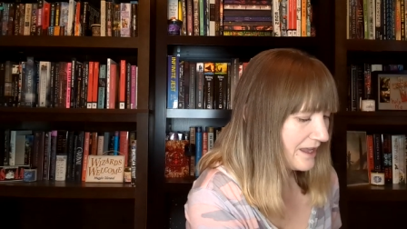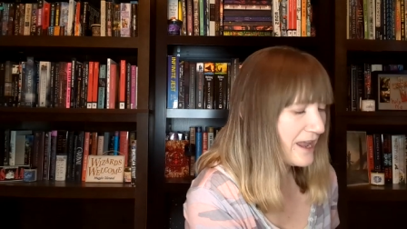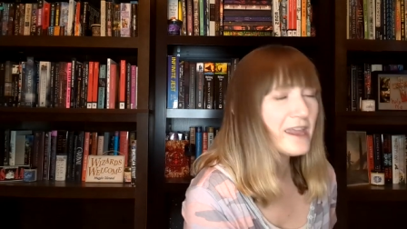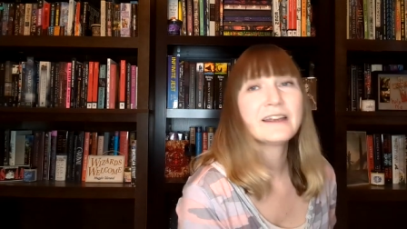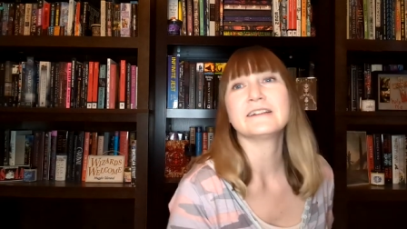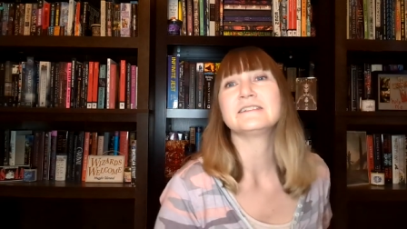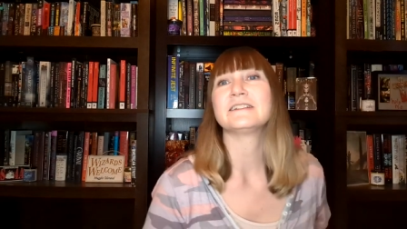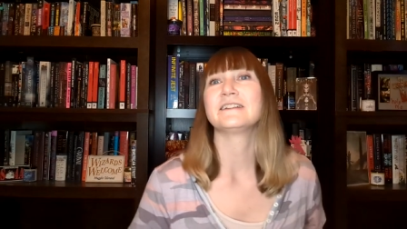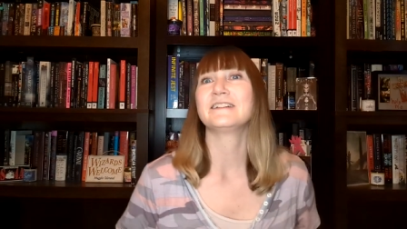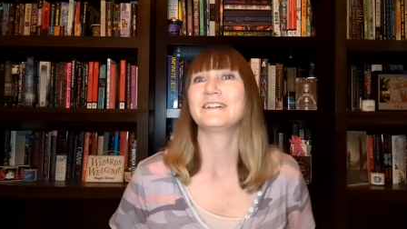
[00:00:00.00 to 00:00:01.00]
And
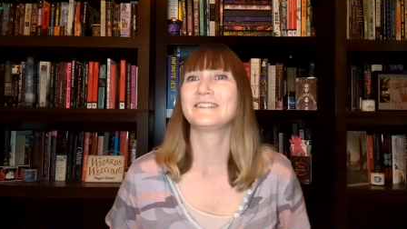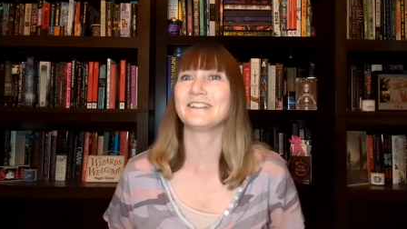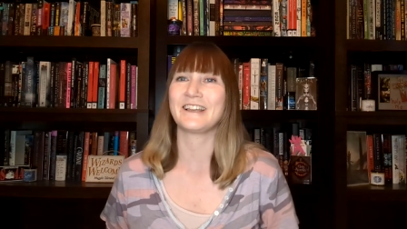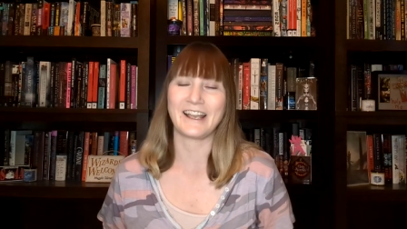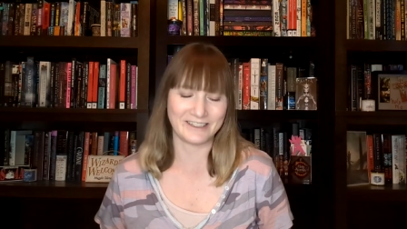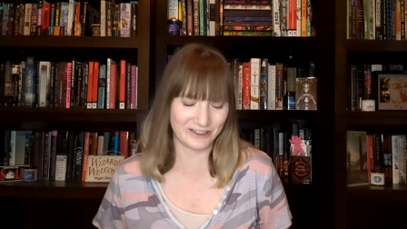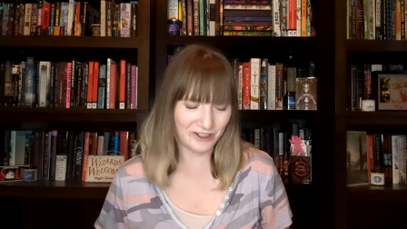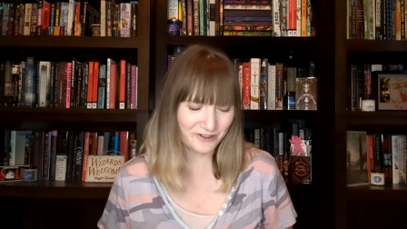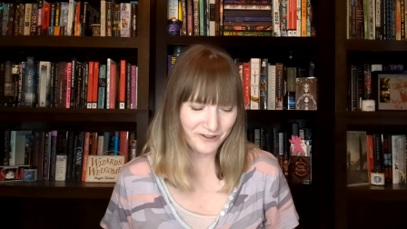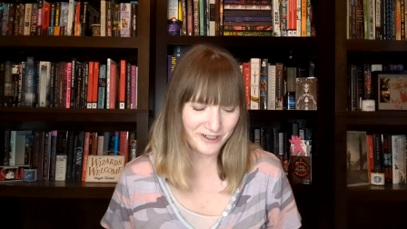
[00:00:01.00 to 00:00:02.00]
the last
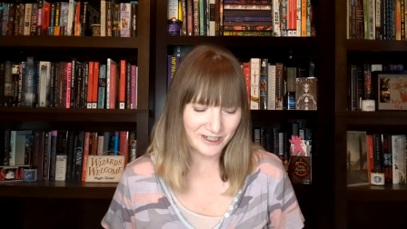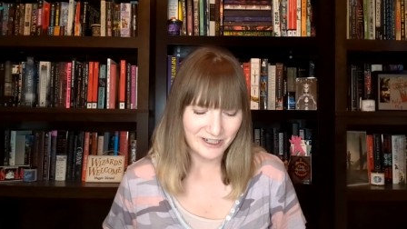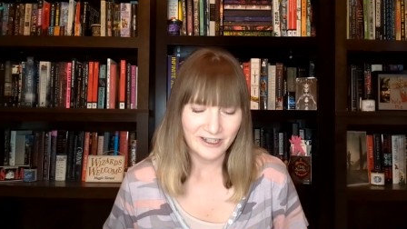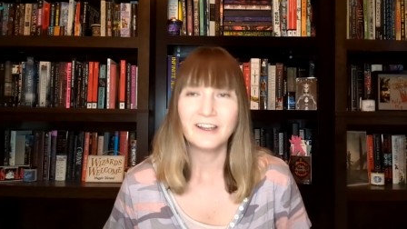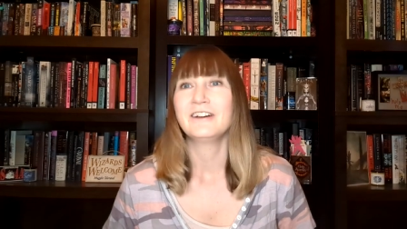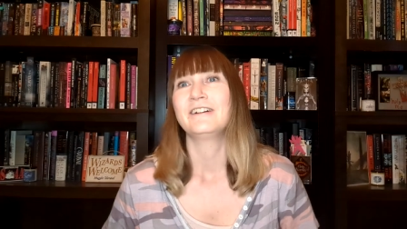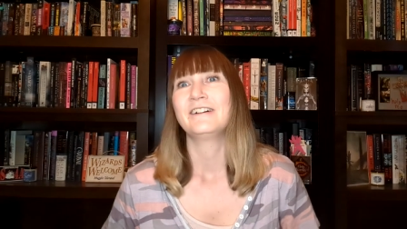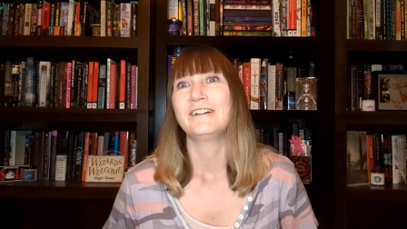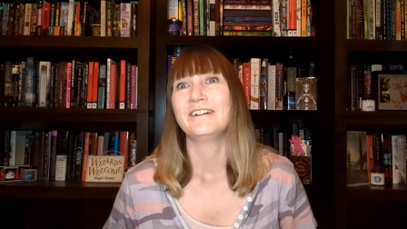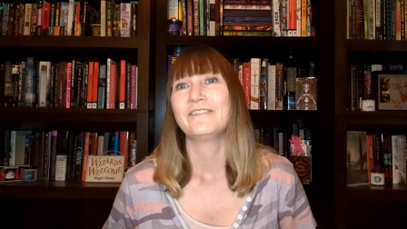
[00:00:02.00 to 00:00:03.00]
two
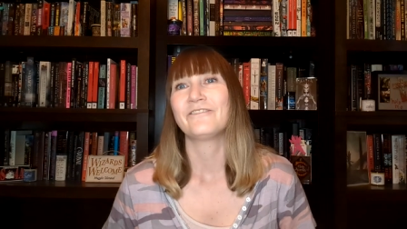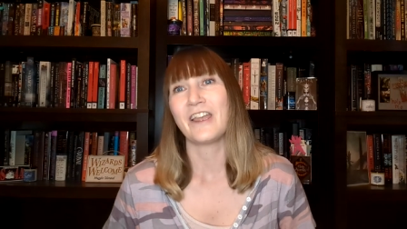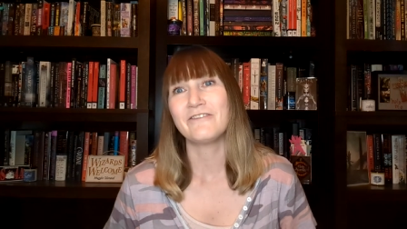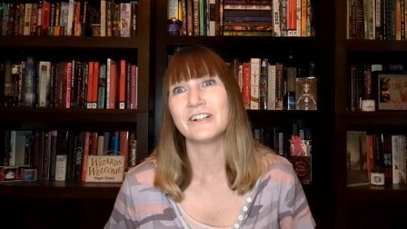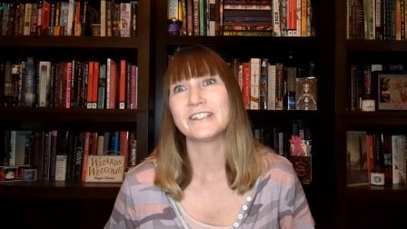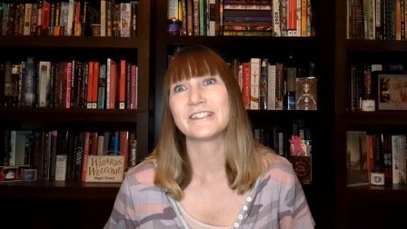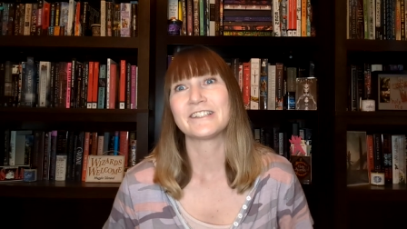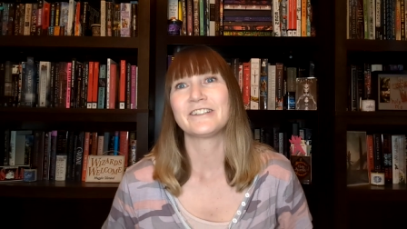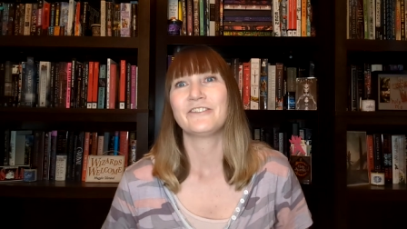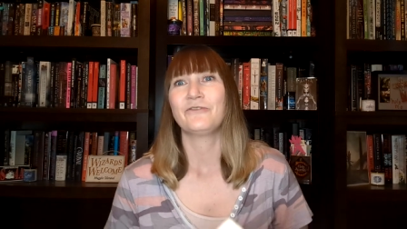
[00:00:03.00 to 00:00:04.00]
favorites
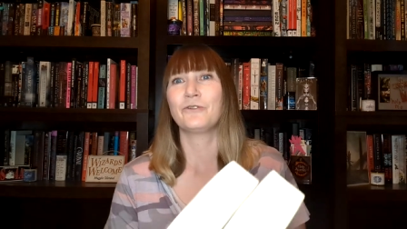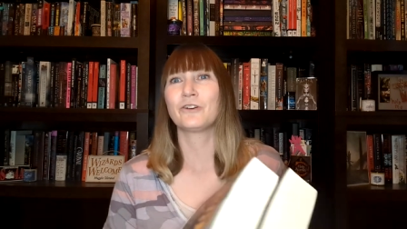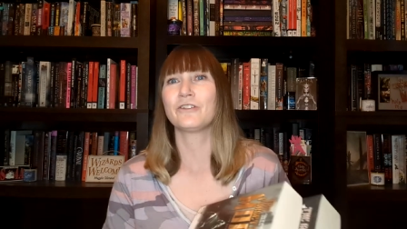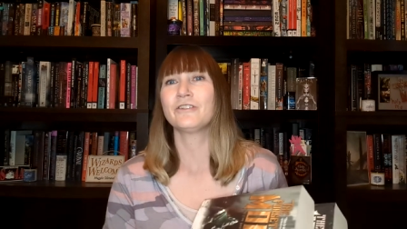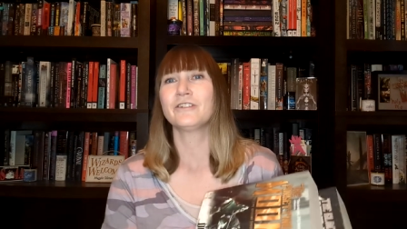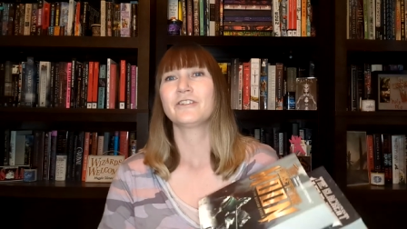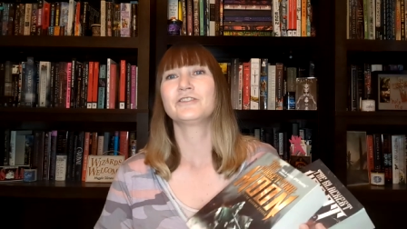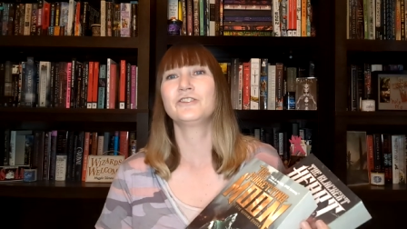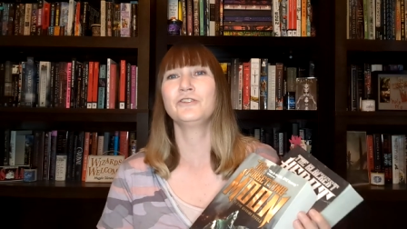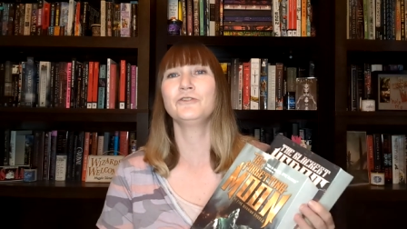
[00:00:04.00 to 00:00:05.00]
were
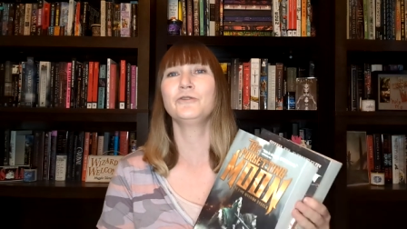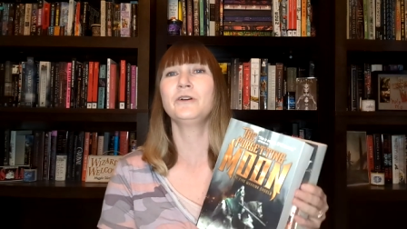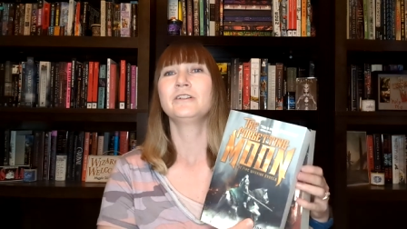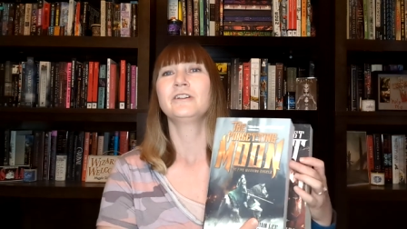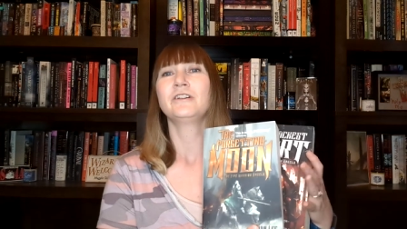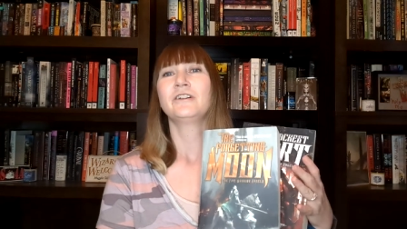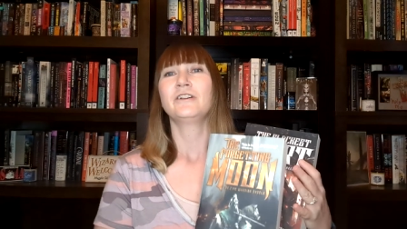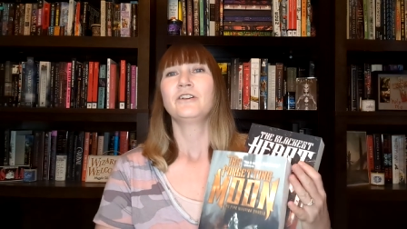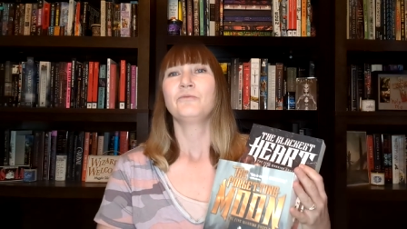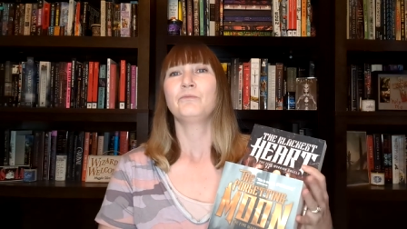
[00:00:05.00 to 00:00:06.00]
two
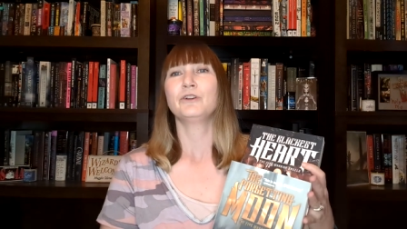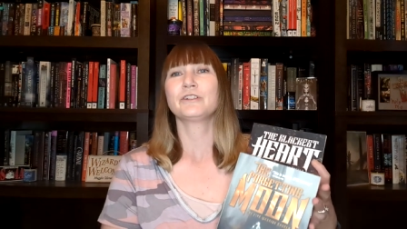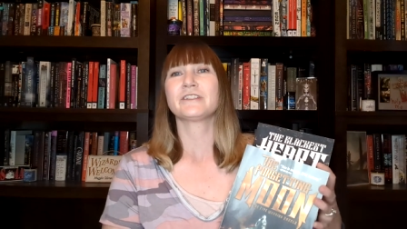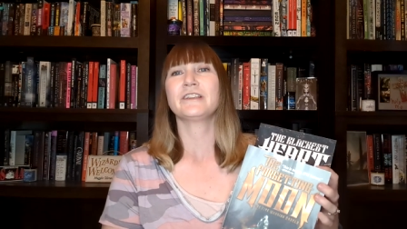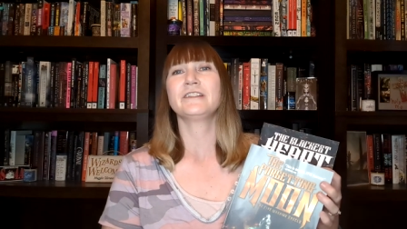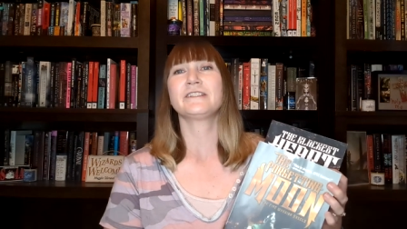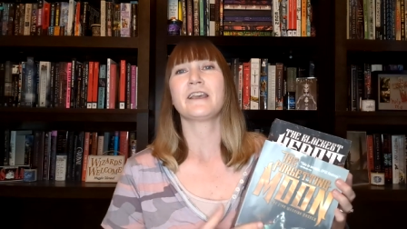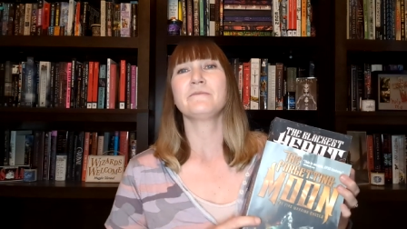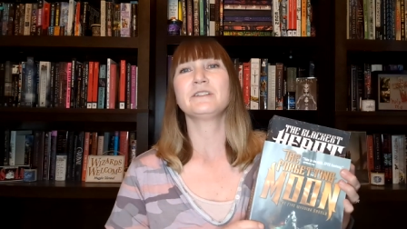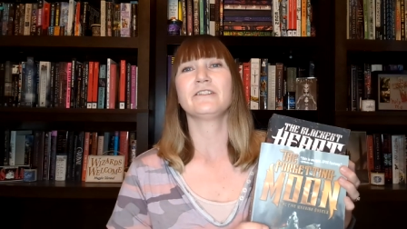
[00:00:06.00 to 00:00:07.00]
books in the
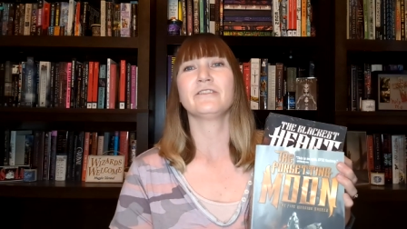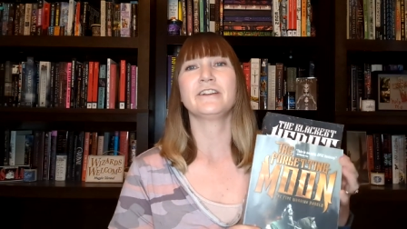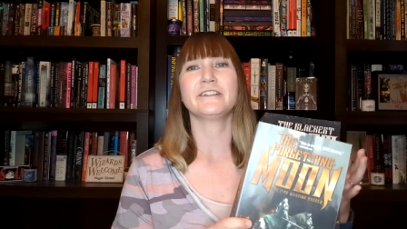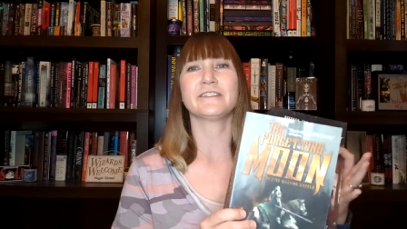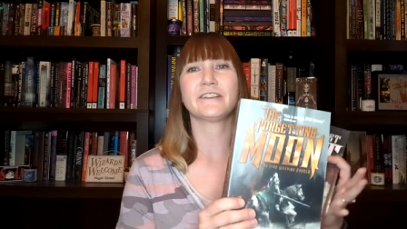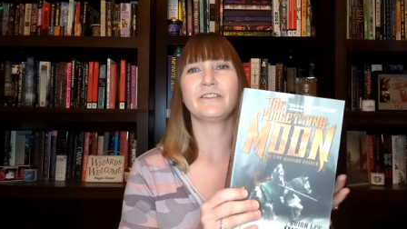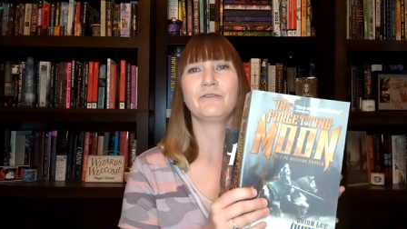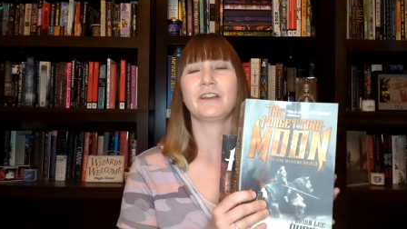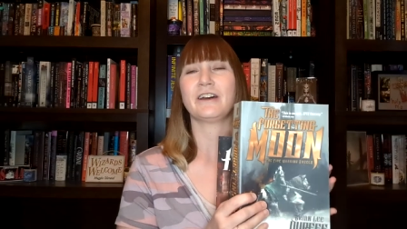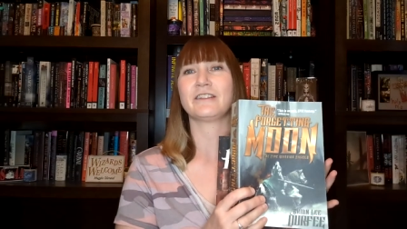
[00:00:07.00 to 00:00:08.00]
same series.
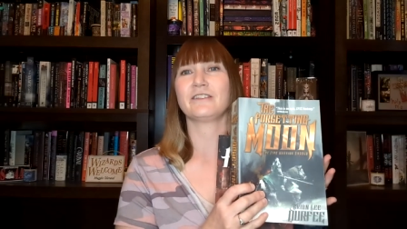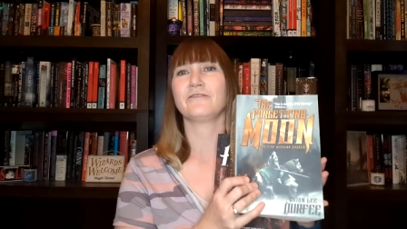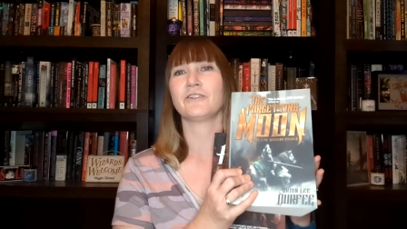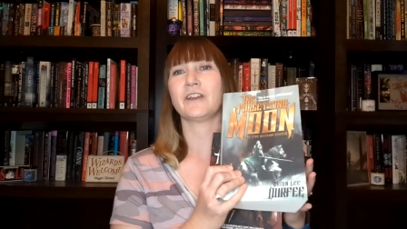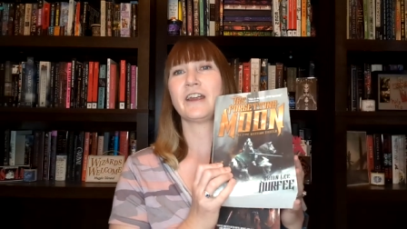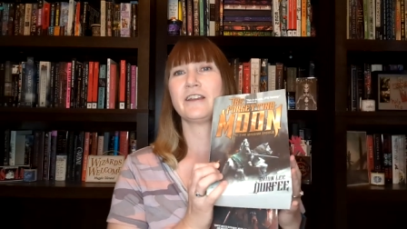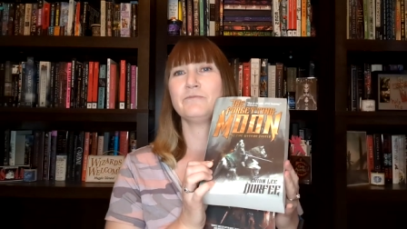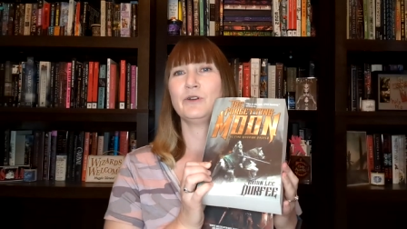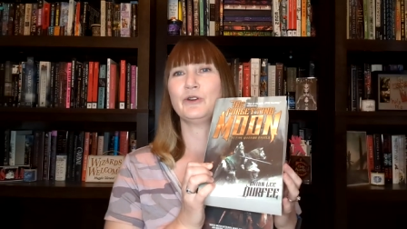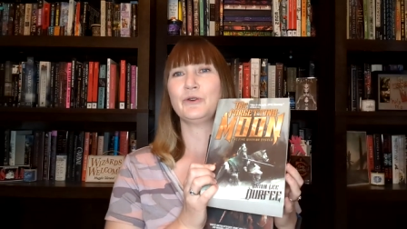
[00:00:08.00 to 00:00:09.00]
We got The
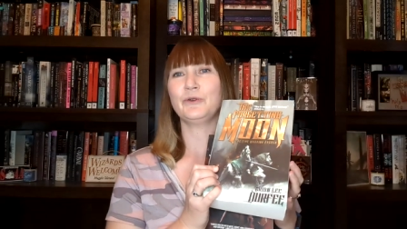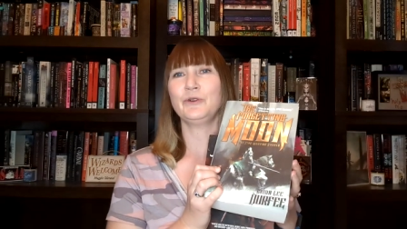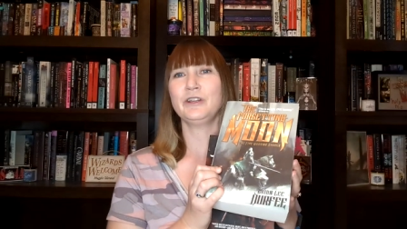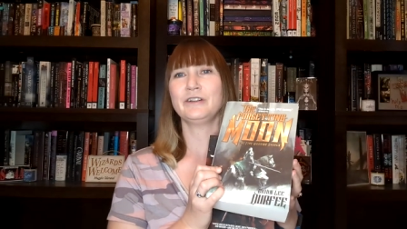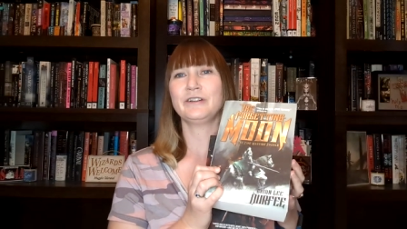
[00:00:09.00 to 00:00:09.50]
Forgetting Moon